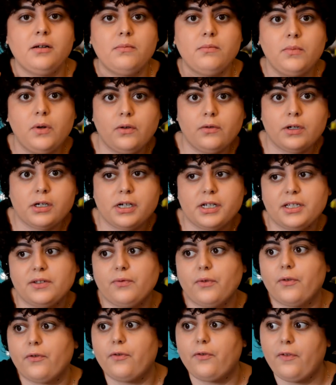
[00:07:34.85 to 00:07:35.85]

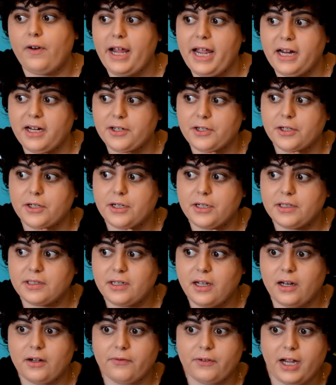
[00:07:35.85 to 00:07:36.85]
mirrors,
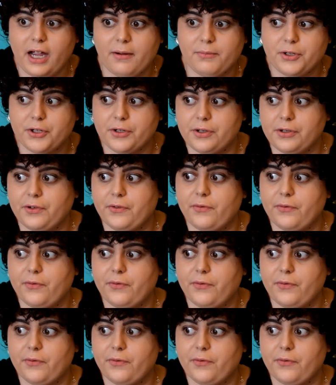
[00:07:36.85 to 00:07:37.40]
reflections, kind of capturing